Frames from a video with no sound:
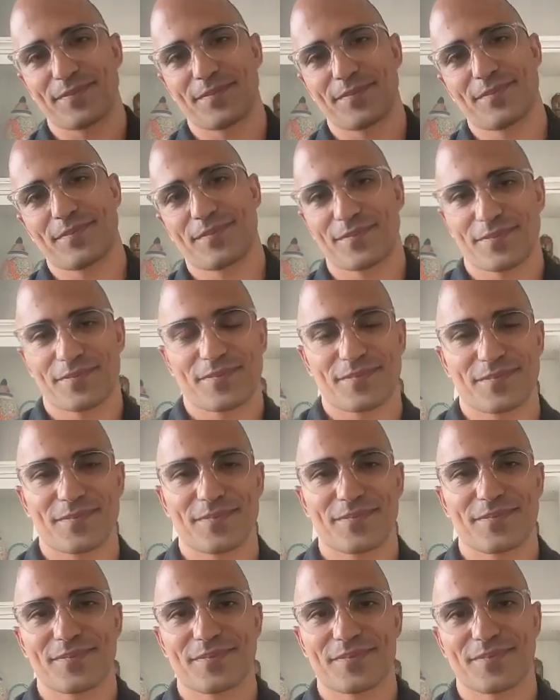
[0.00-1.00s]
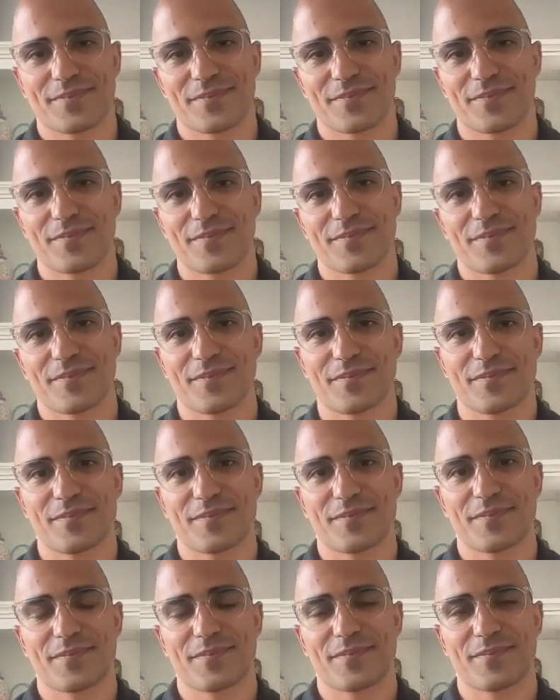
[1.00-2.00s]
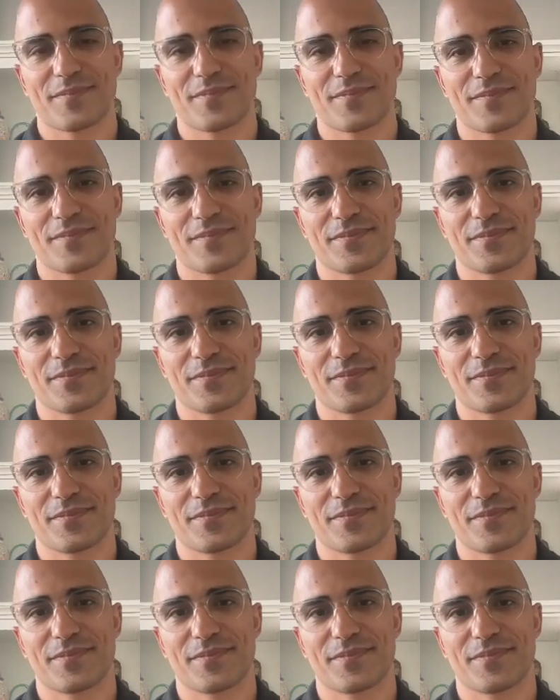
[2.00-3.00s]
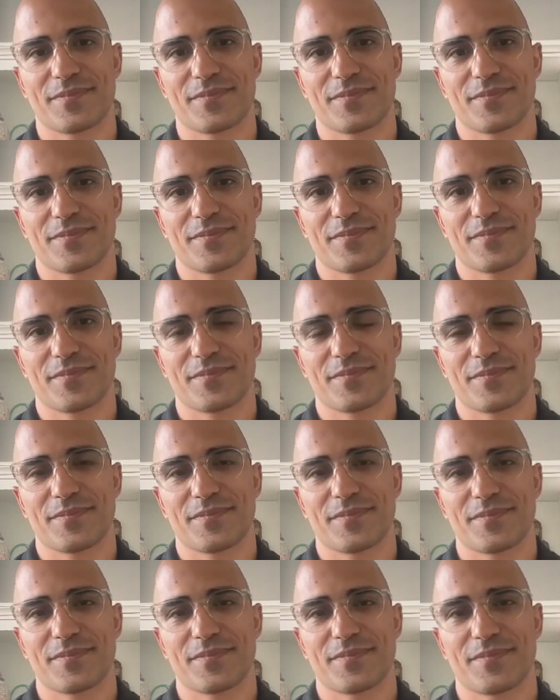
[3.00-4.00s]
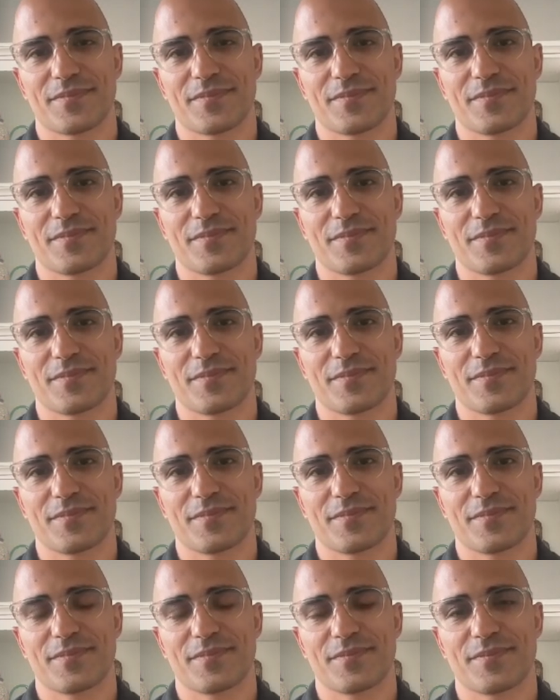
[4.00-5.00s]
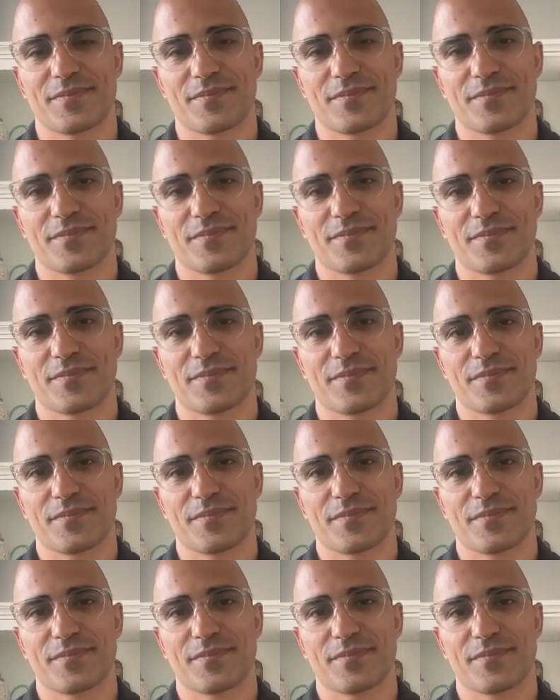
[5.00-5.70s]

The person shown says nothing.